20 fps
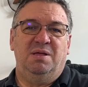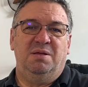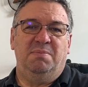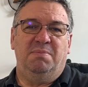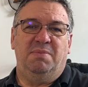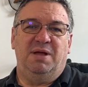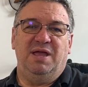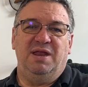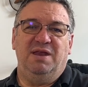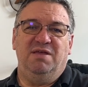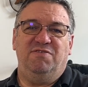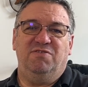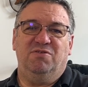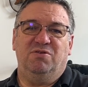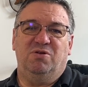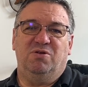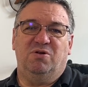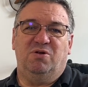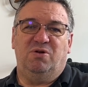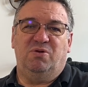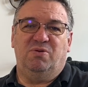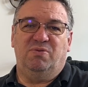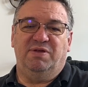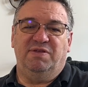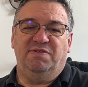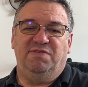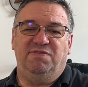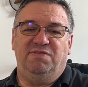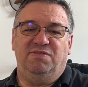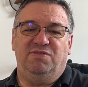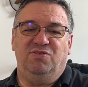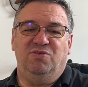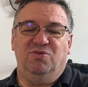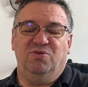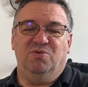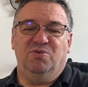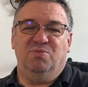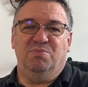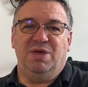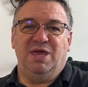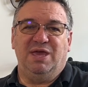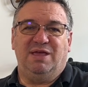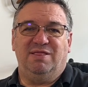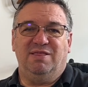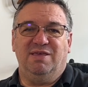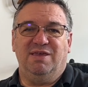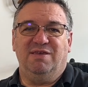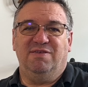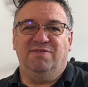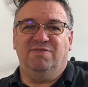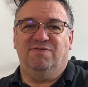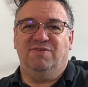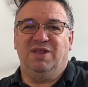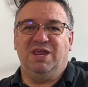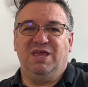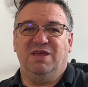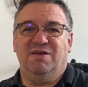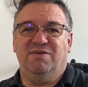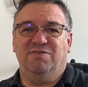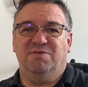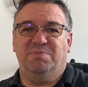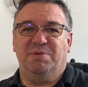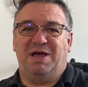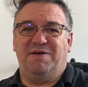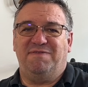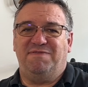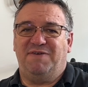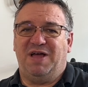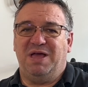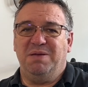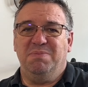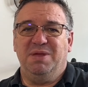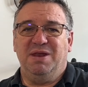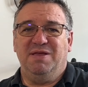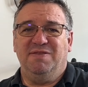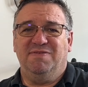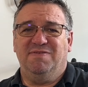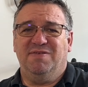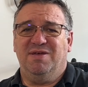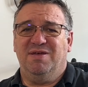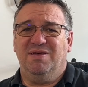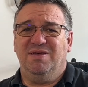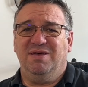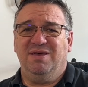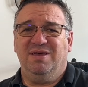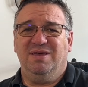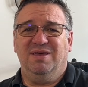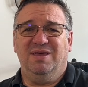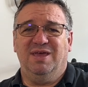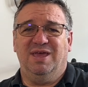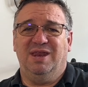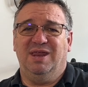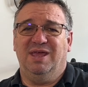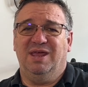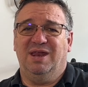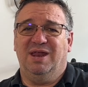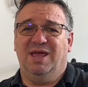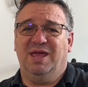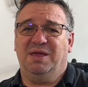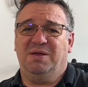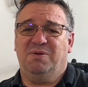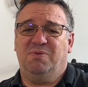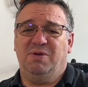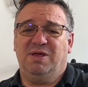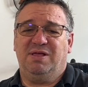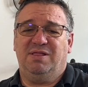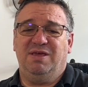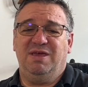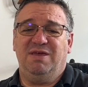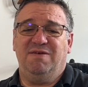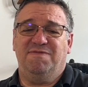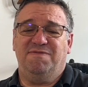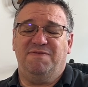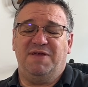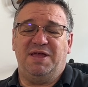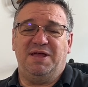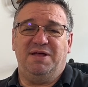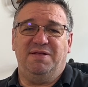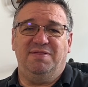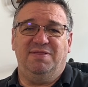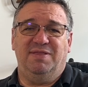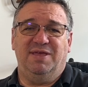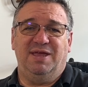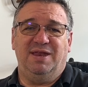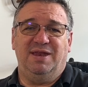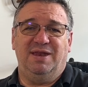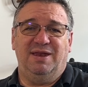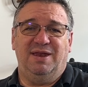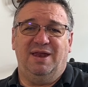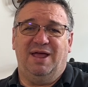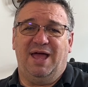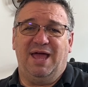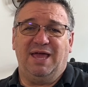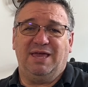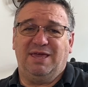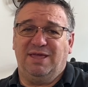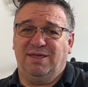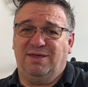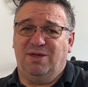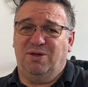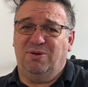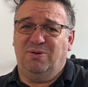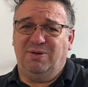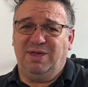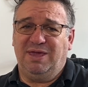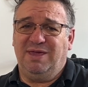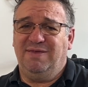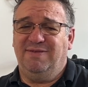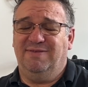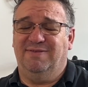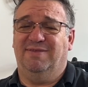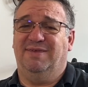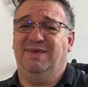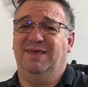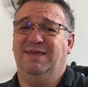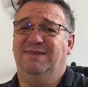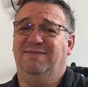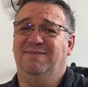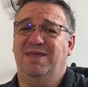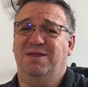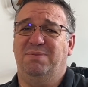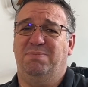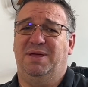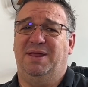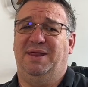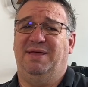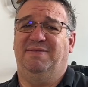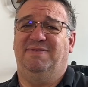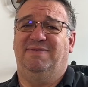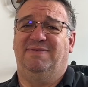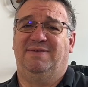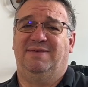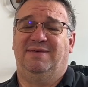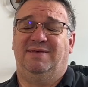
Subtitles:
My initial goal was to make these videos about 5 minutes long, and then I quickly found that I could go easily 10 minutes.